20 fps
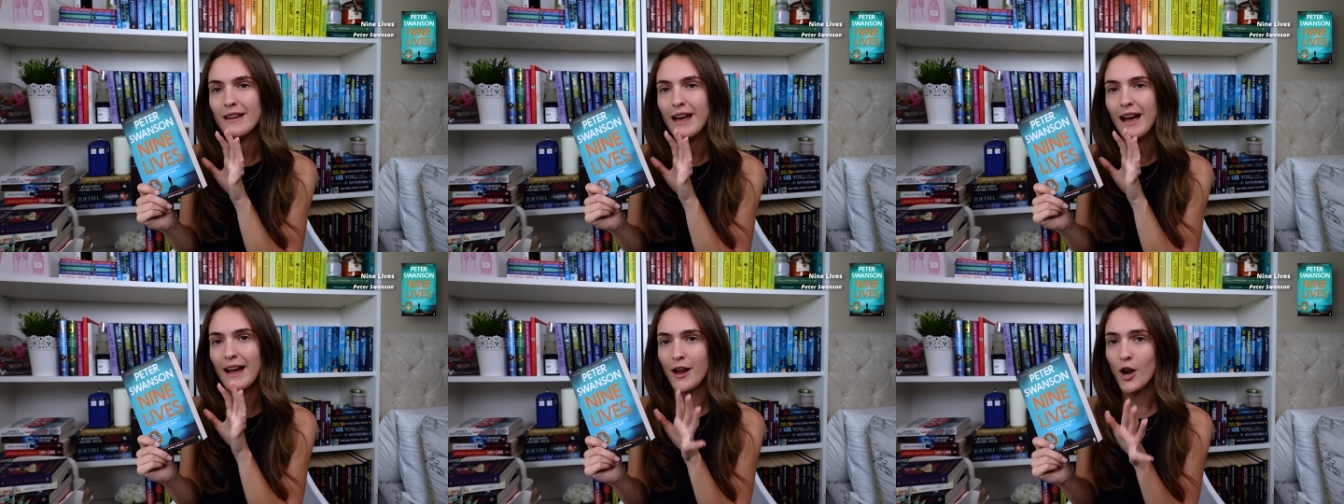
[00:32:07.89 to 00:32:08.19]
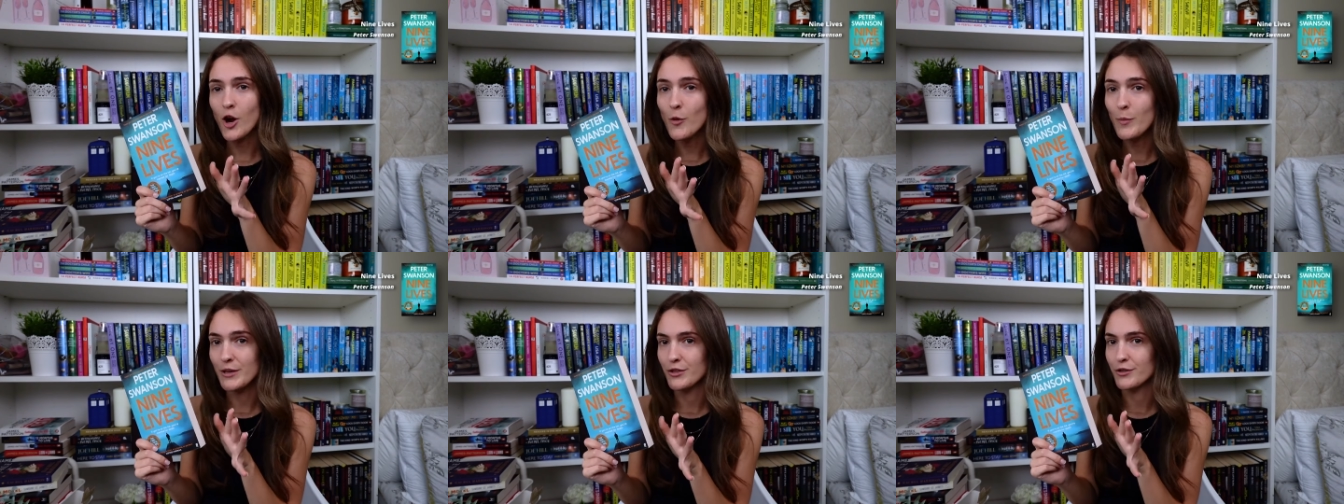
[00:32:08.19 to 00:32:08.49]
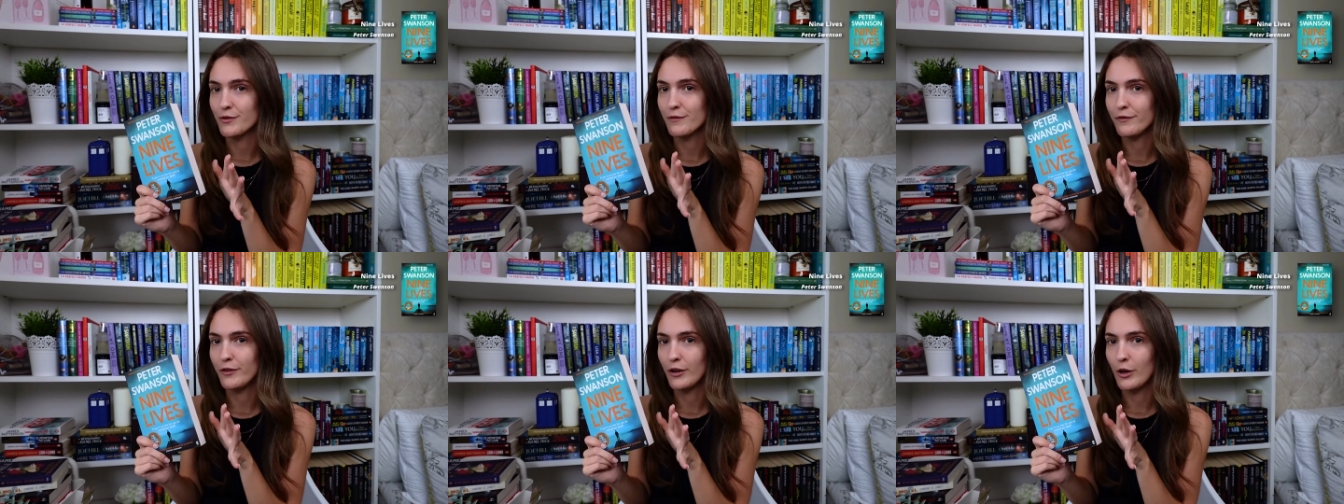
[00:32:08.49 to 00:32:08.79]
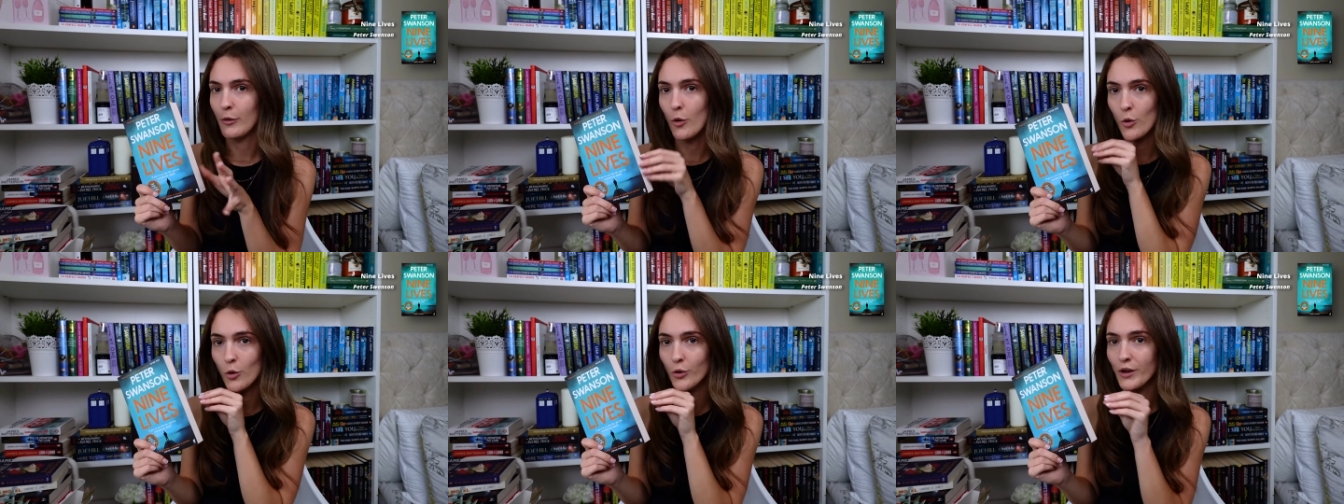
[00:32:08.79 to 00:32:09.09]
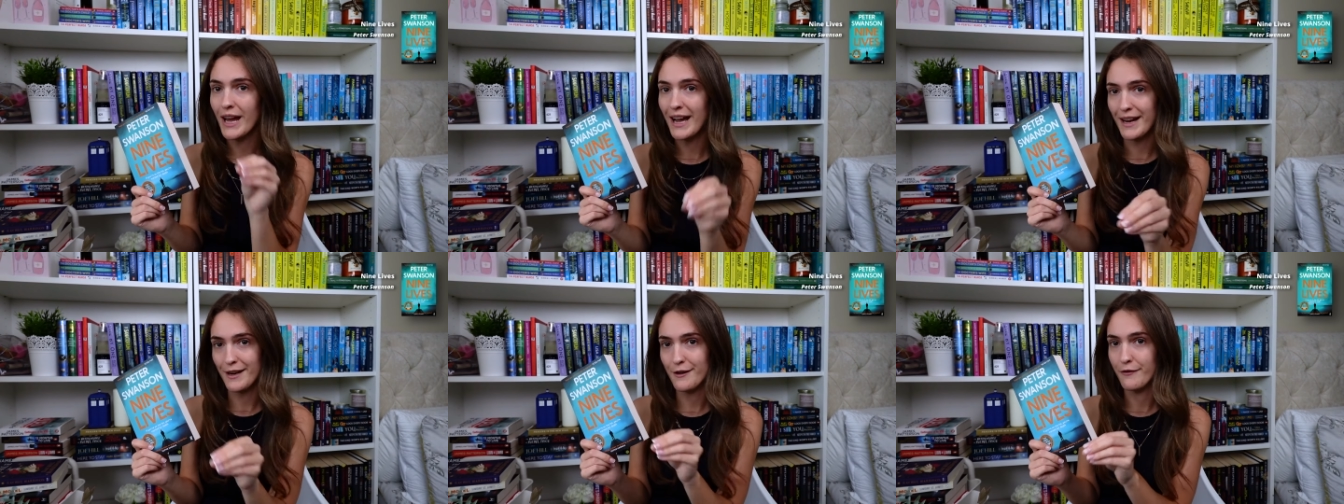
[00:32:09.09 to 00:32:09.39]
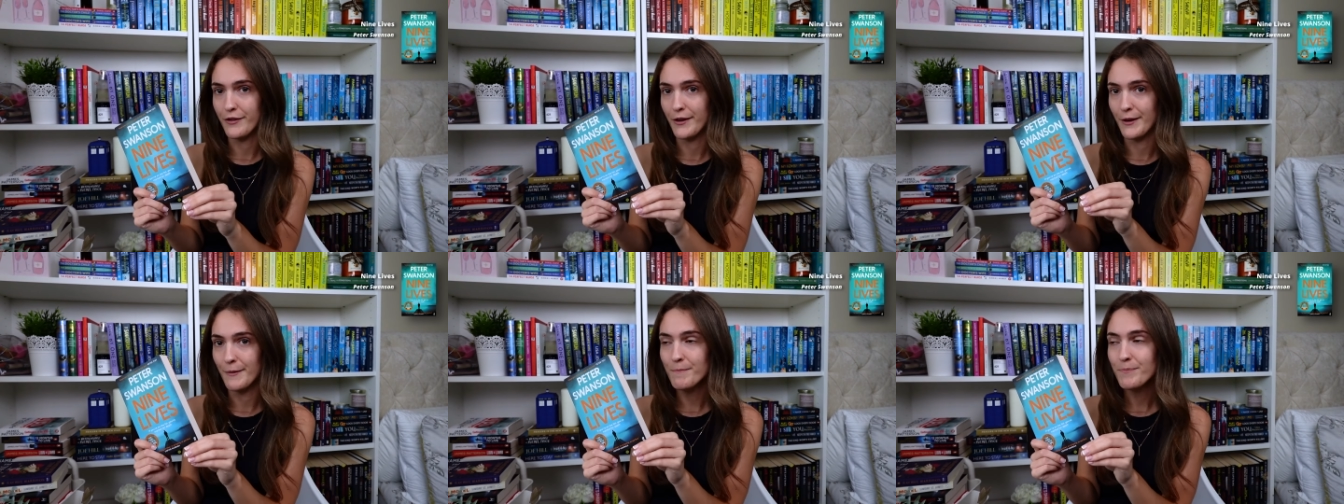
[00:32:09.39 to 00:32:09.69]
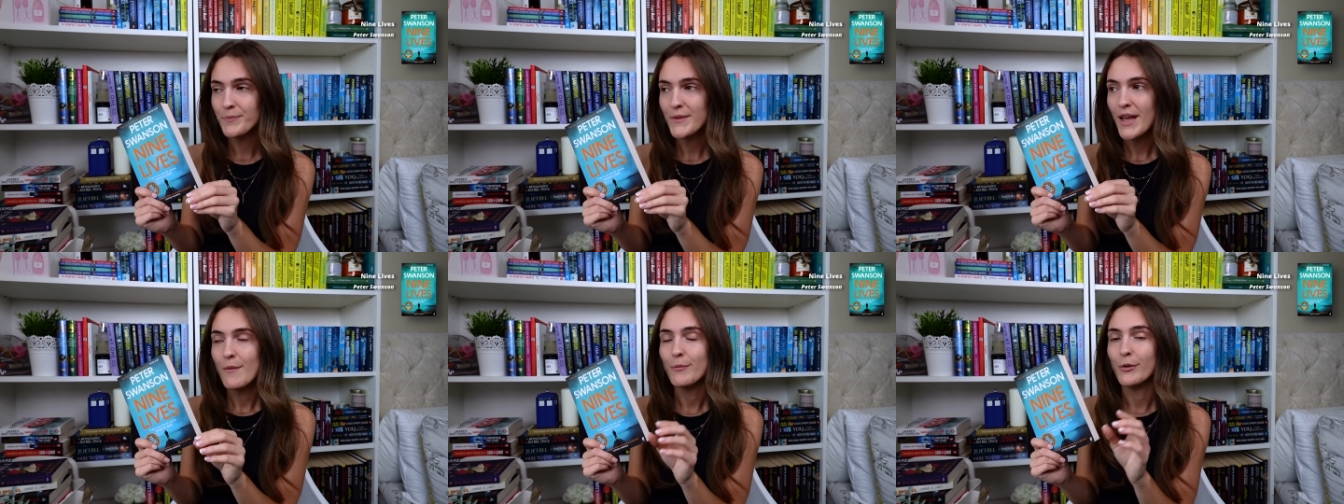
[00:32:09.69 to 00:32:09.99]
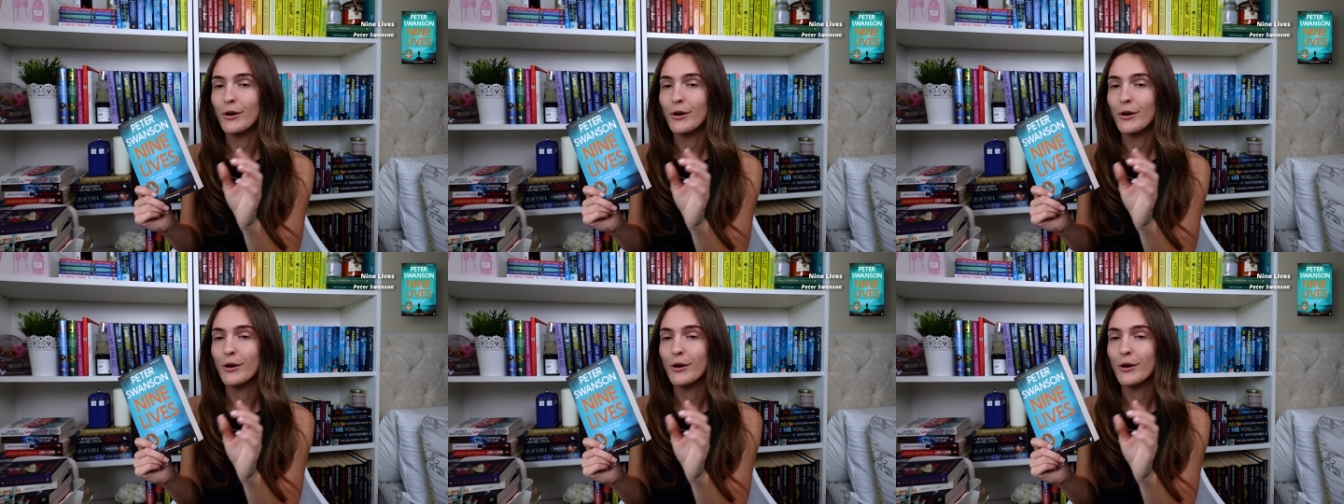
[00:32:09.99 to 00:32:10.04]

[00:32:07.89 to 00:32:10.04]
I hope it doesn't follow all nine of them,